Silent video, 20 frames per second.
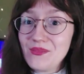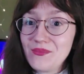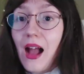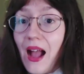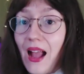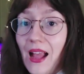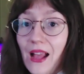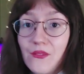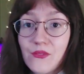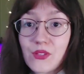I
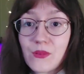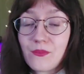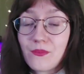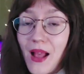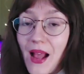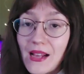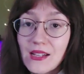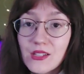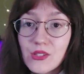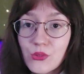have some
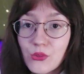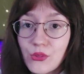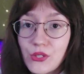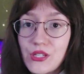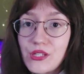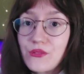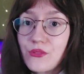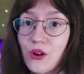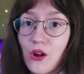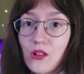
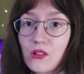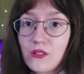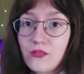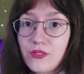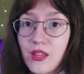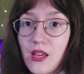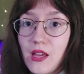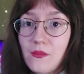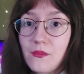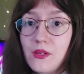backstories for all of
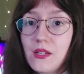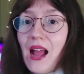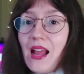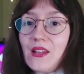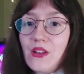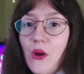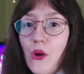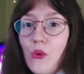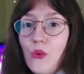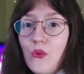them. I
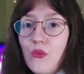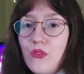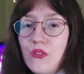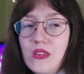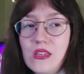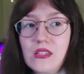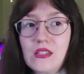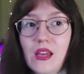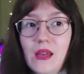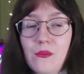know
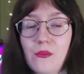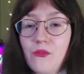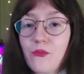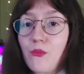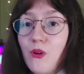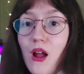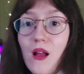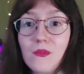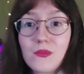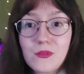the type of
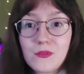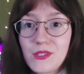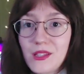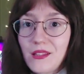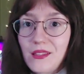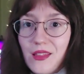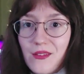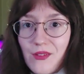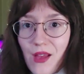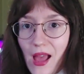problems that
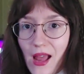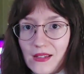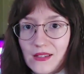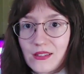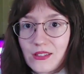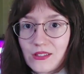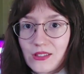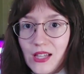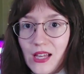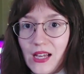they've had in
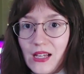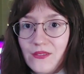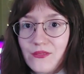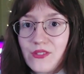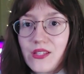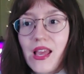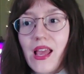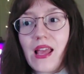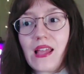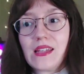their lives
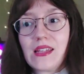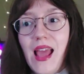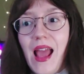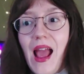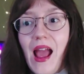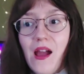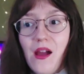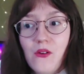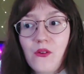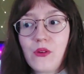and
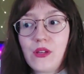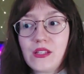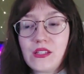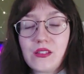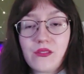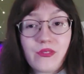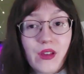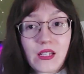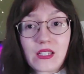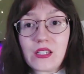how it's
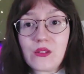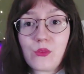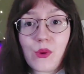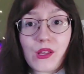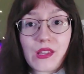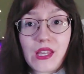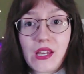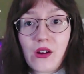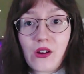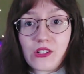affected where
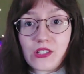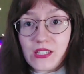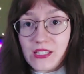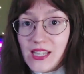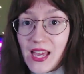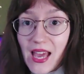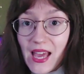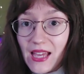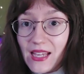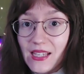they are
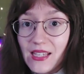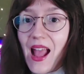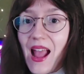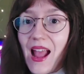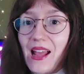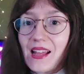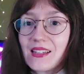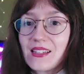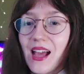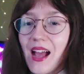today.
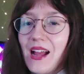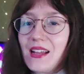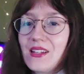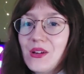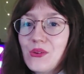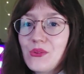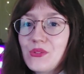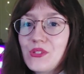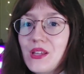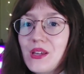And I
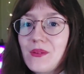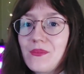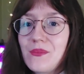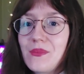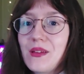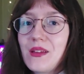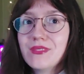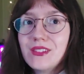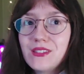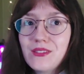know some
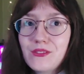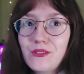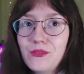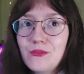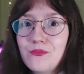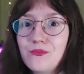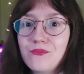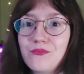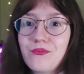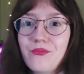little
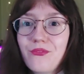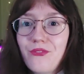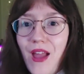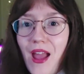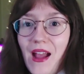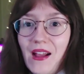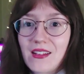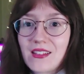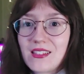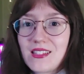
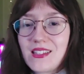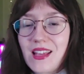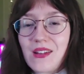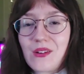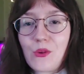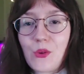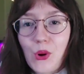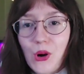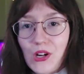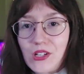facts and
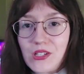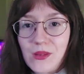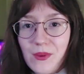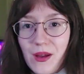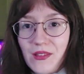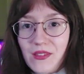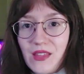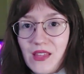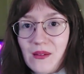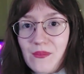quirks
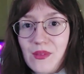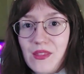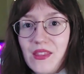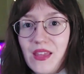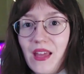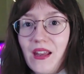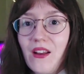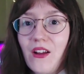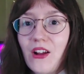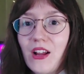about them
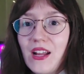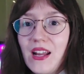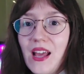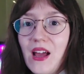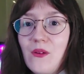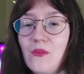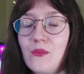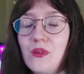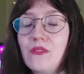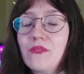that are going to
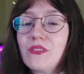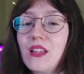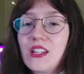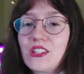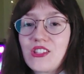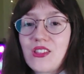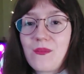help me flesh